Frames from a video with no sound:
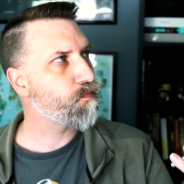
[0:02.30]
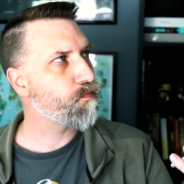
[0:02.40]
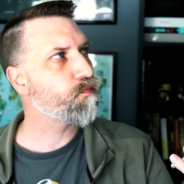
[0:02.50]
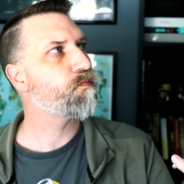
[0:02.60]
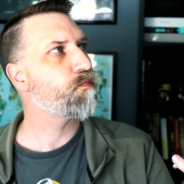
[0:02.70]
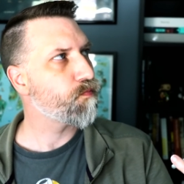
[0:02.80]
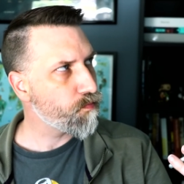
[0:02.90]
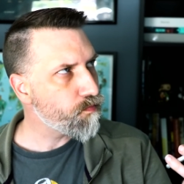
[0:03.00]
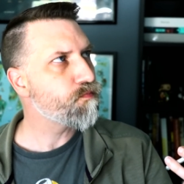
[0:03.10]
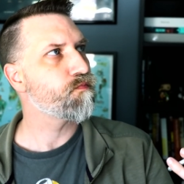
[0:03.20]
Thank you for
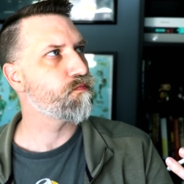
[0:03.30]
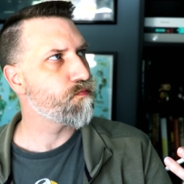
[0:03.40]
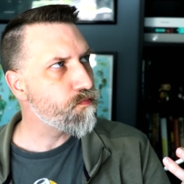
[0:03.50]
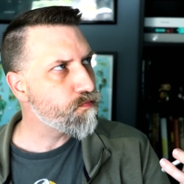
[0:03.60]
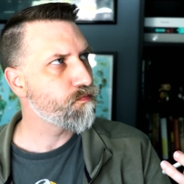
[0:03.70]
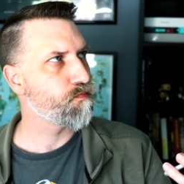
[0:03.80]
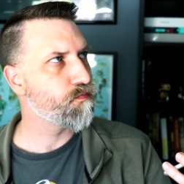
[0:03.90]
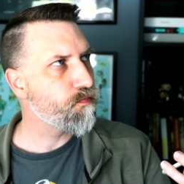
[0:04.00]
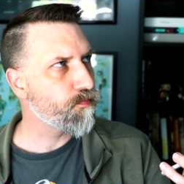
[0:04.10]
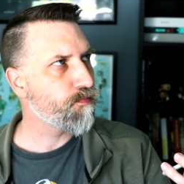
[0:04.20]
calling
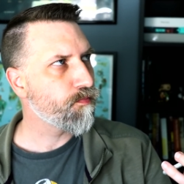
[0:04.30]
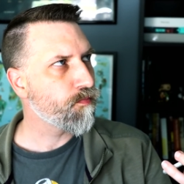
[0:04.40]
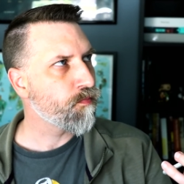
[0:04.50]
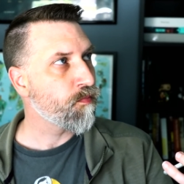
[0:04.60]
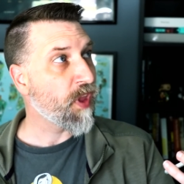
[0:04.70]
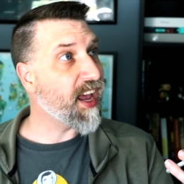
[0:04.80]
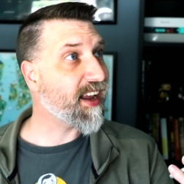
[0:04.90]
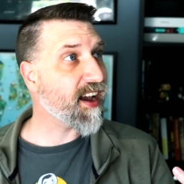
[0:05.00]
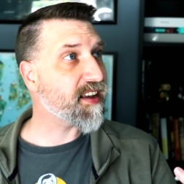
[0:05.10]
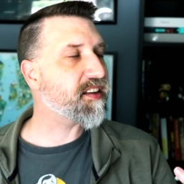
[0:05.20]
Nintendo of America. Hey
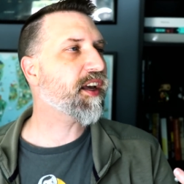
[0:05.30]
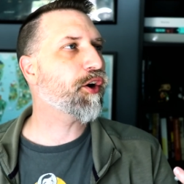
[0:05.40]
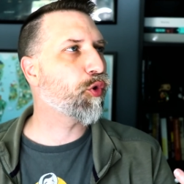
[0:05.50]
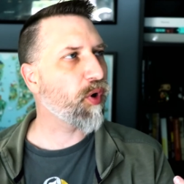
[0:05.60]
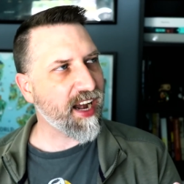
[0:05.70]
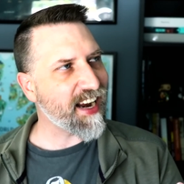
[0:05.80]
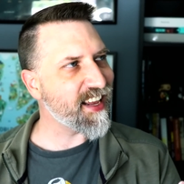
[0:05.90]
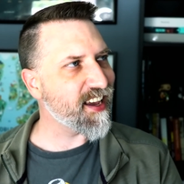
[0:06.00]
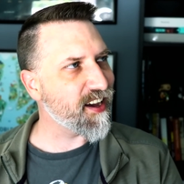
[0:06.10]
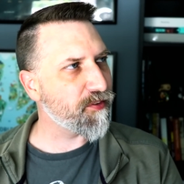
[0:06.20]
guys, I got a great
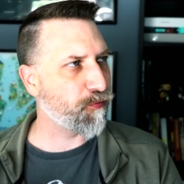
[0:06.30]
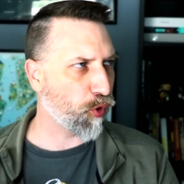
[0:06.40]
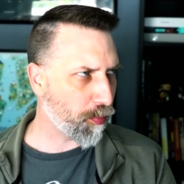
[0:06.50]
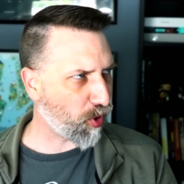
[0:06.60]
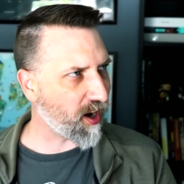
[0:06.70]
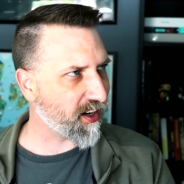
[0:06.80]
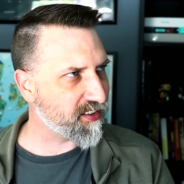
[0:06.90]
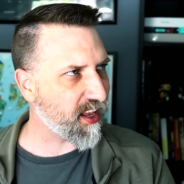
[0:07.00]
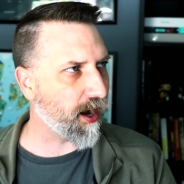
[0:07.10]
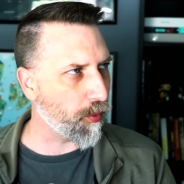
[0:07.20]
idea for a
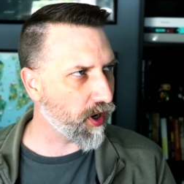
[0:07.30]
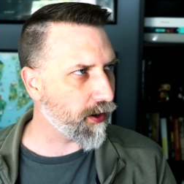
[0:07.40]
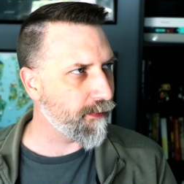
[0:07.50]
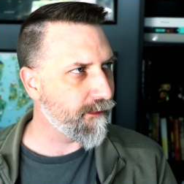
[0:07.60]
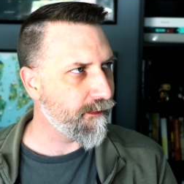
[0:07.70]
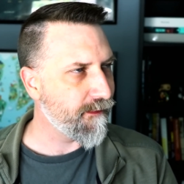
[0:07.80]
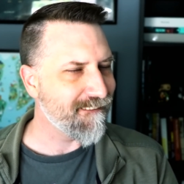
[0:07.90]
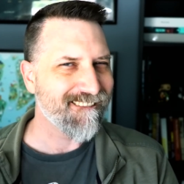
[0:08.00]
product and I want to...